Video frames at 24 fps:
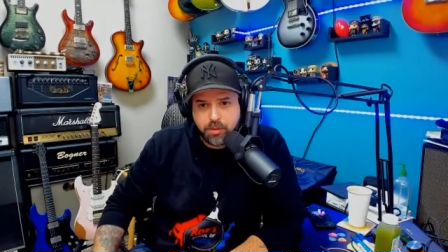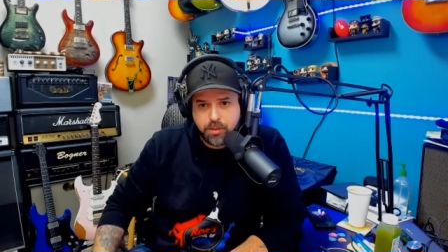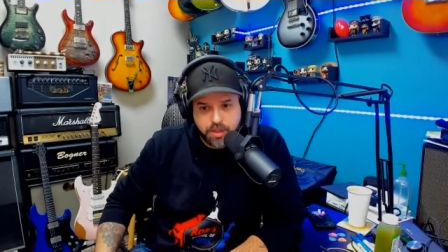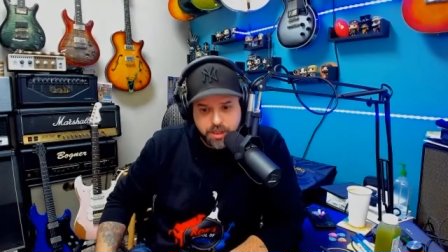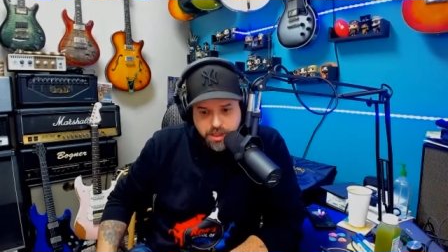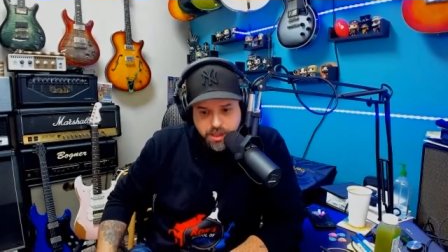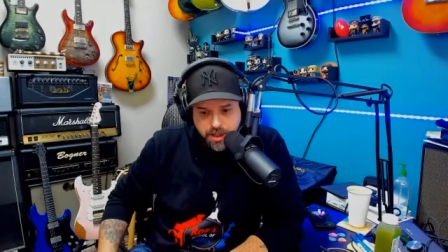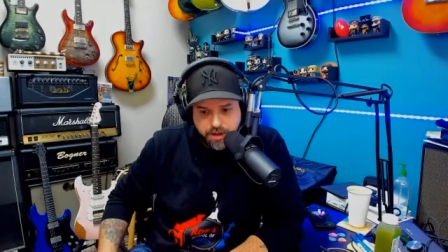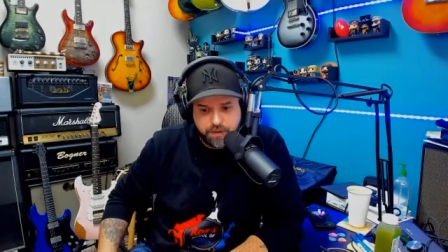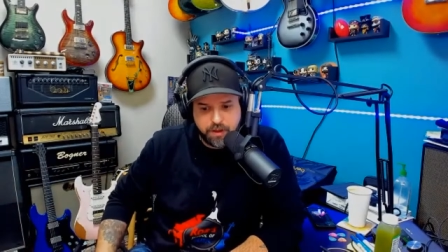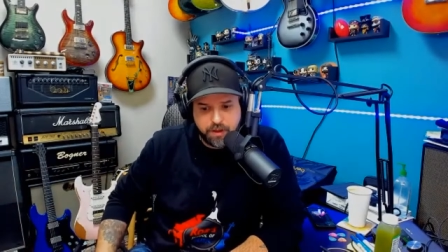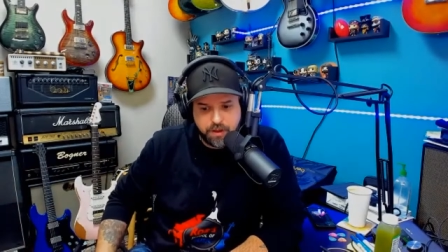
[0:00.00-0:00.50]
we
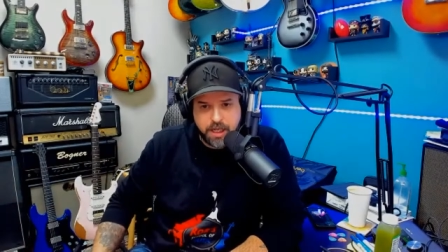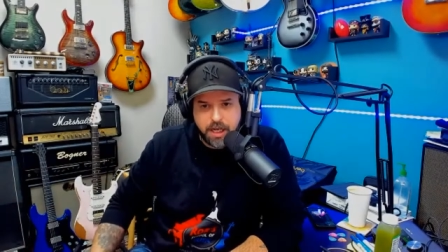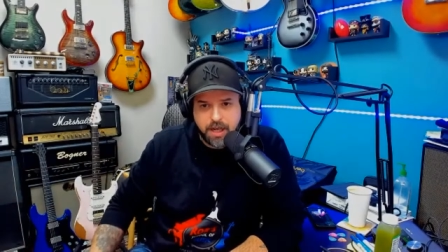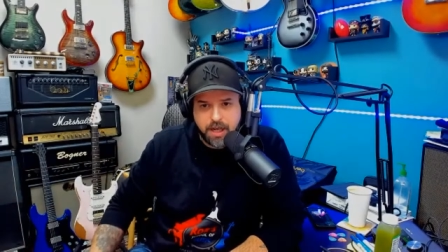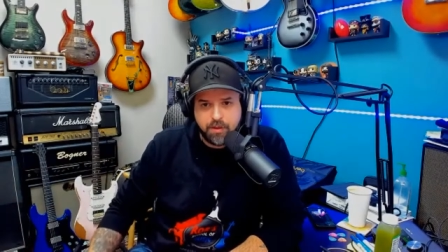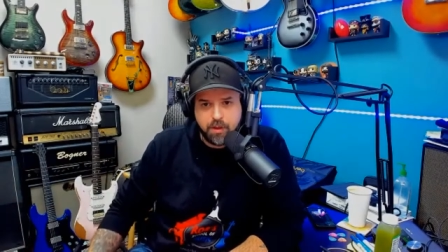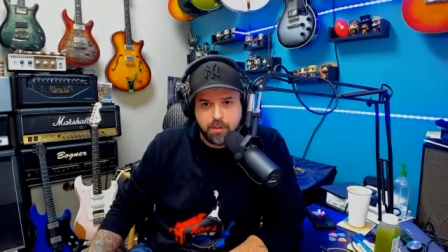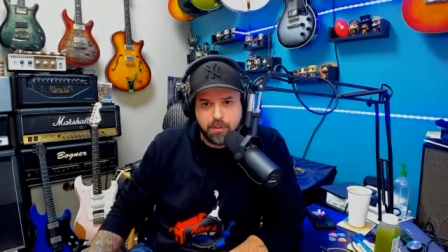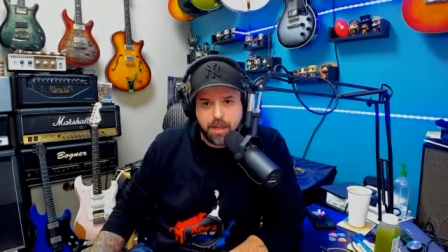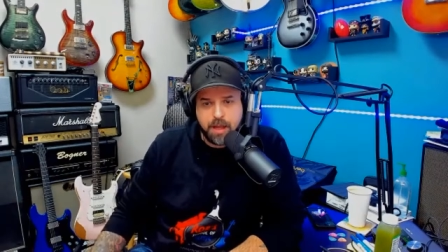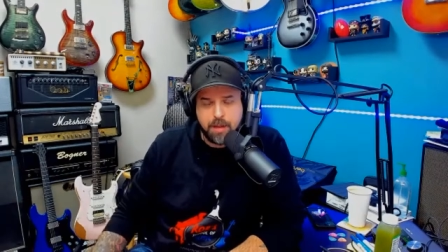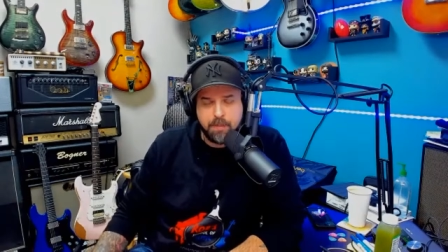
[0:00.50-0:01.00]
definitely have
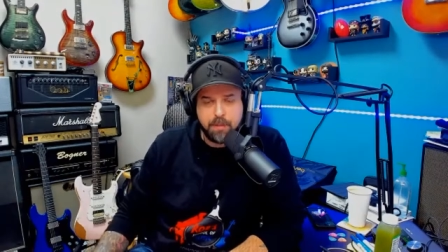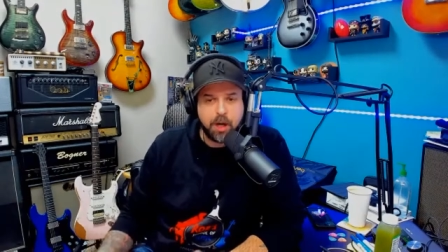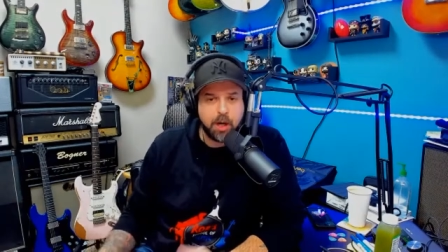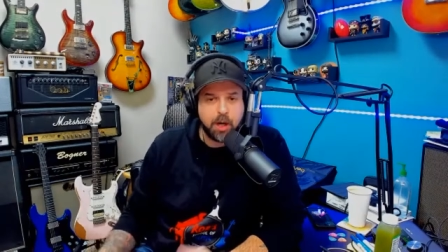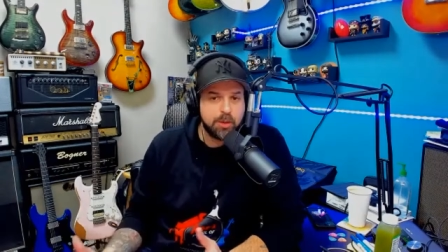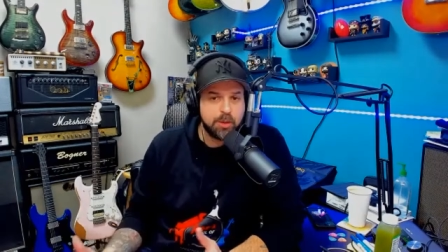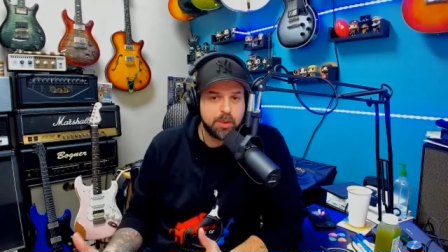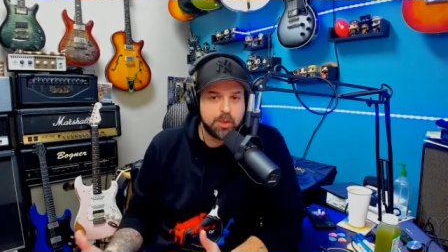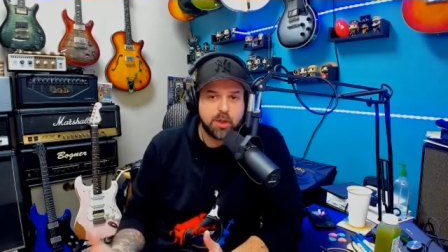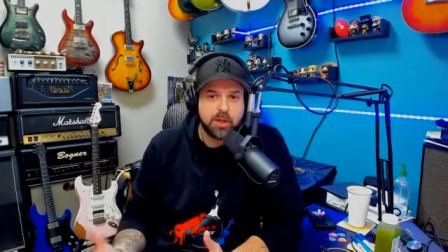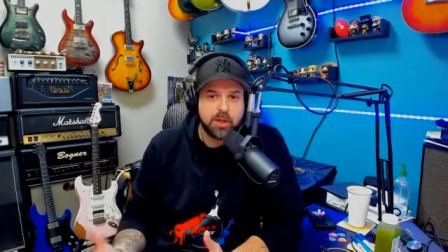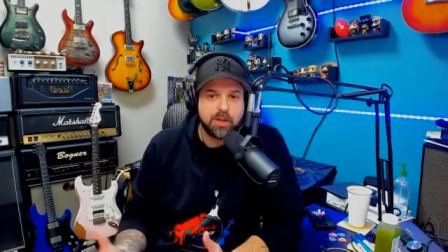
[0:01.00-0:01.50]
the manpower
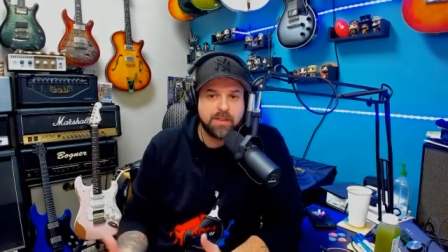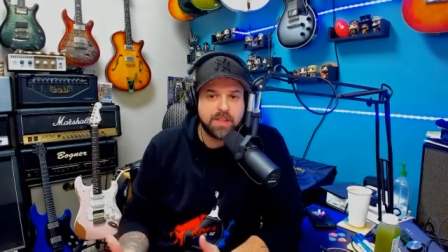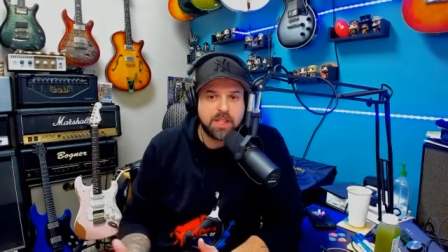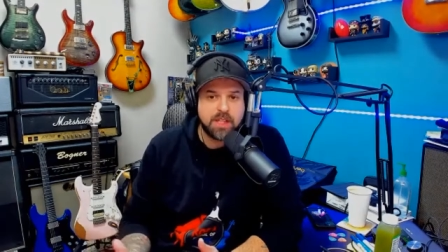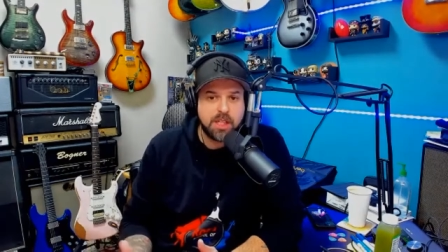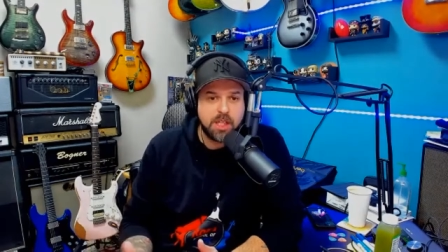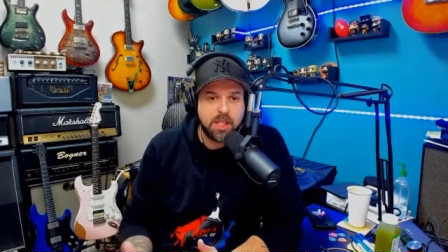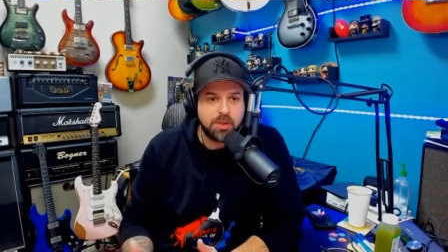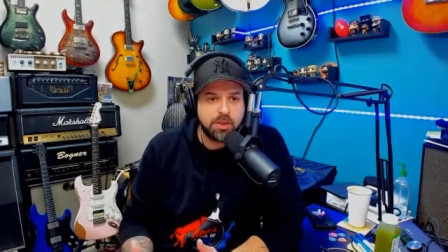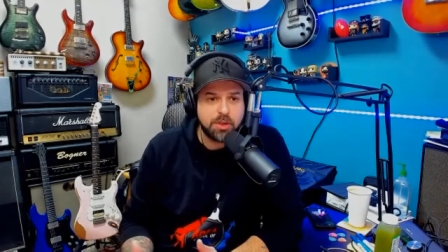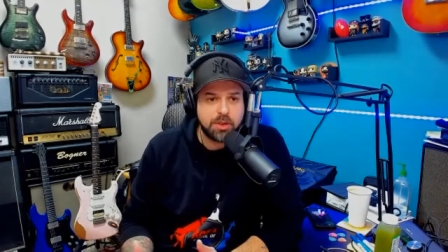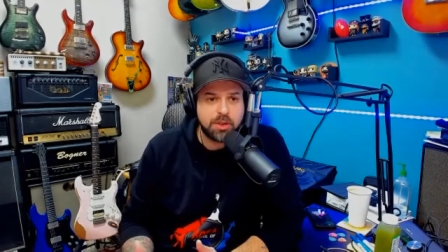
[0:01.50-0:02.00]
because all of the
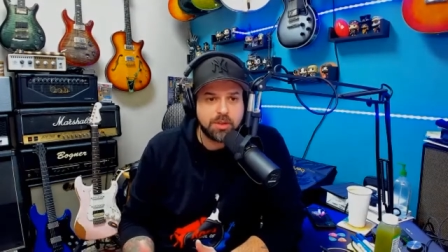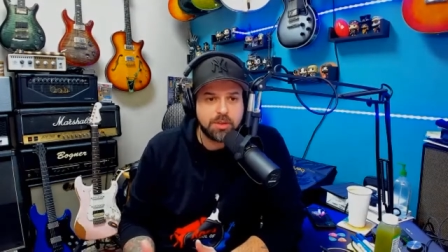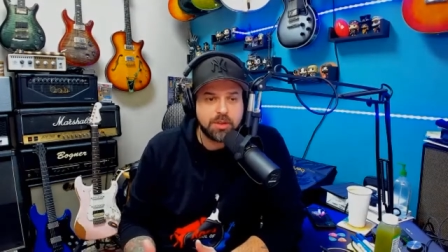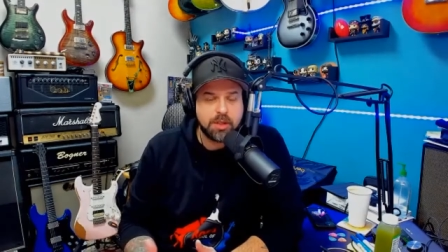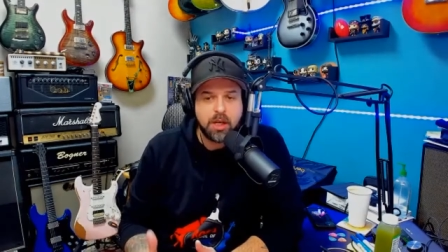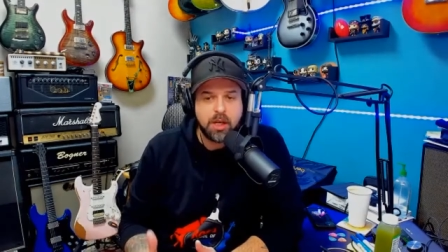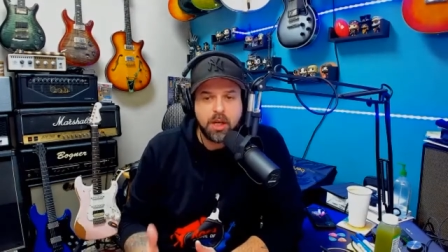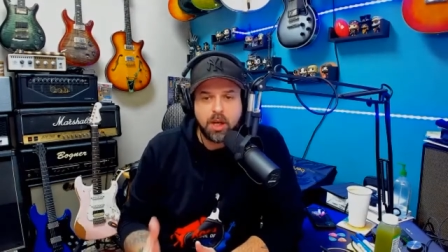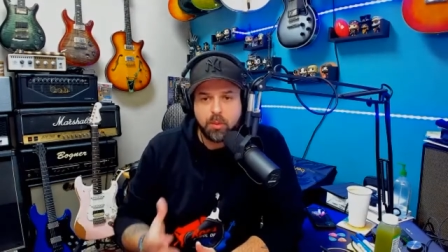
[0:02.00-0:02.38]
teachers